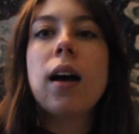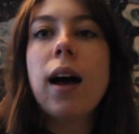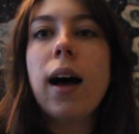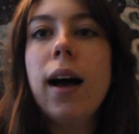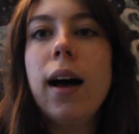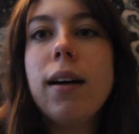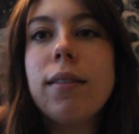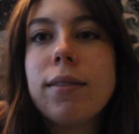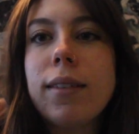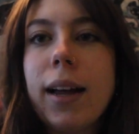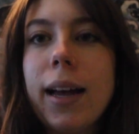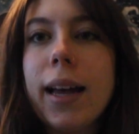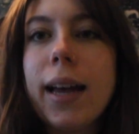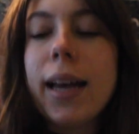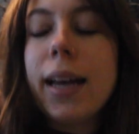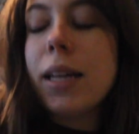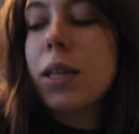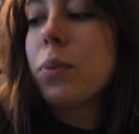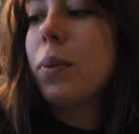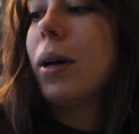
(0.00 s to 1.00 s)
All
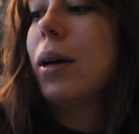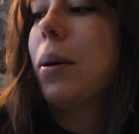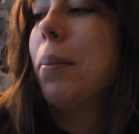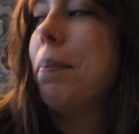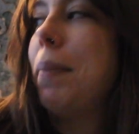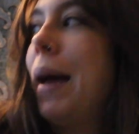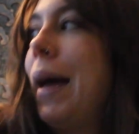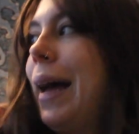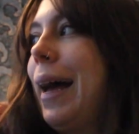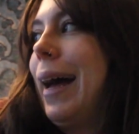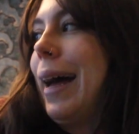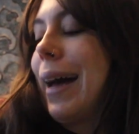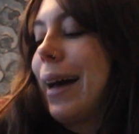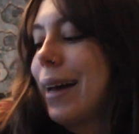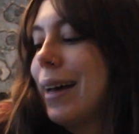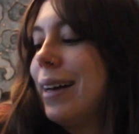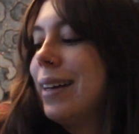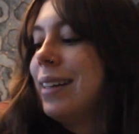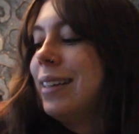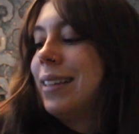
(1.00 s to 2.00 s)
right, welcome
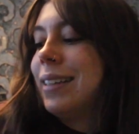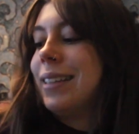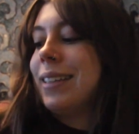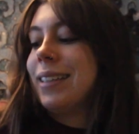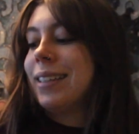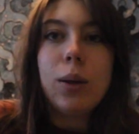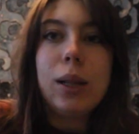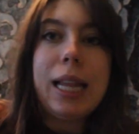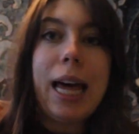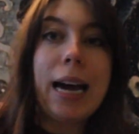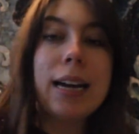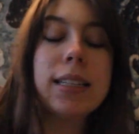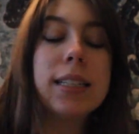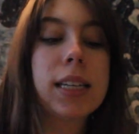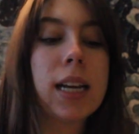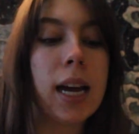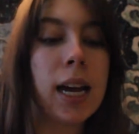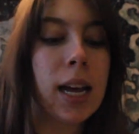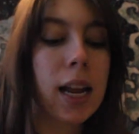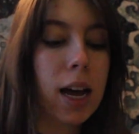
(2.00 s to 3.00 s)
back. So
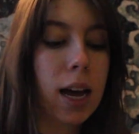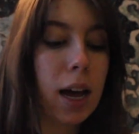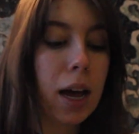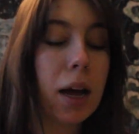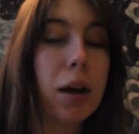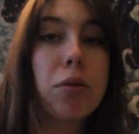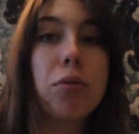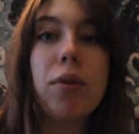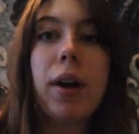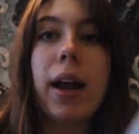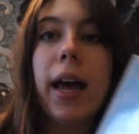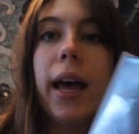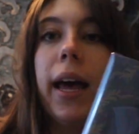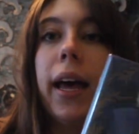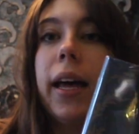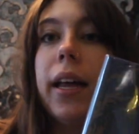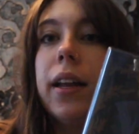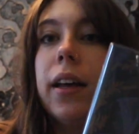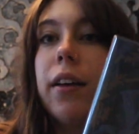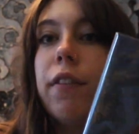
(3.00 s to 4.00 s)
last night I
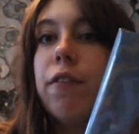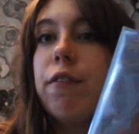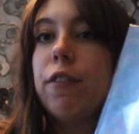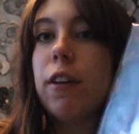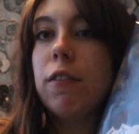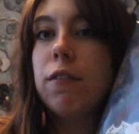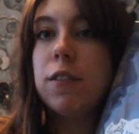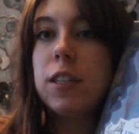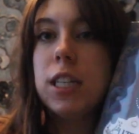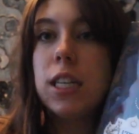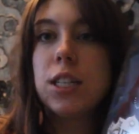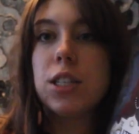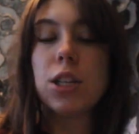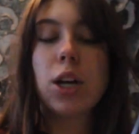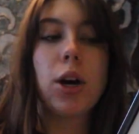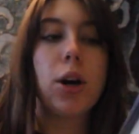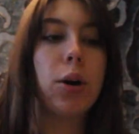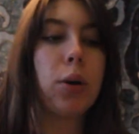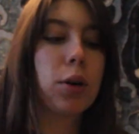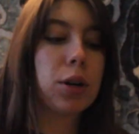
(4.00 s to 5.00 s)
read 50
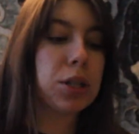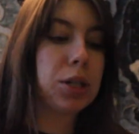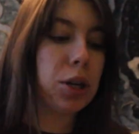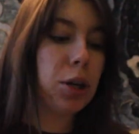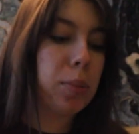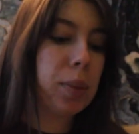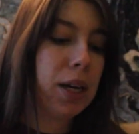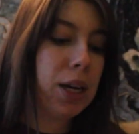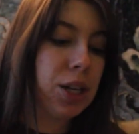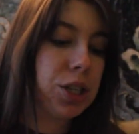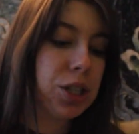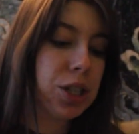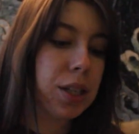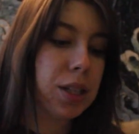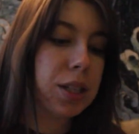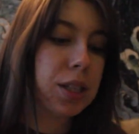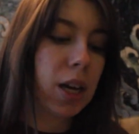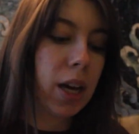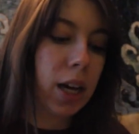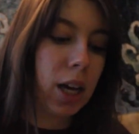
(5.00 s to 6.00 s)
or so
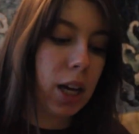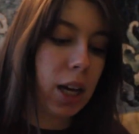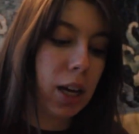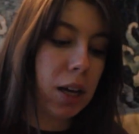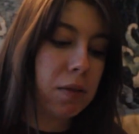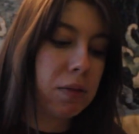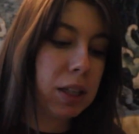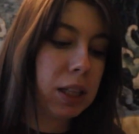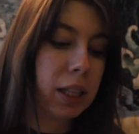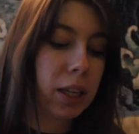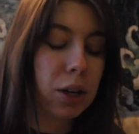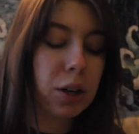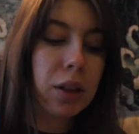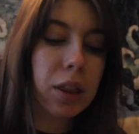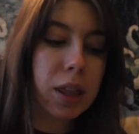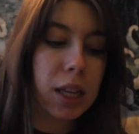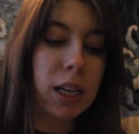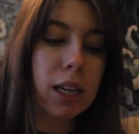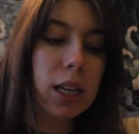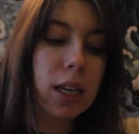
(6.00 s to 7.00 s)
pages of Little
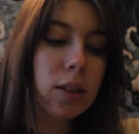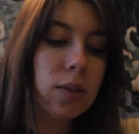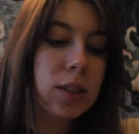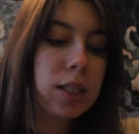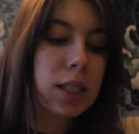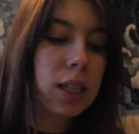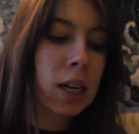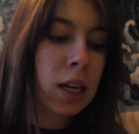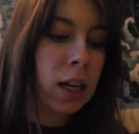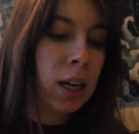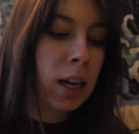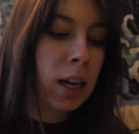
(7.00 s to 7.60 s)
Thieves,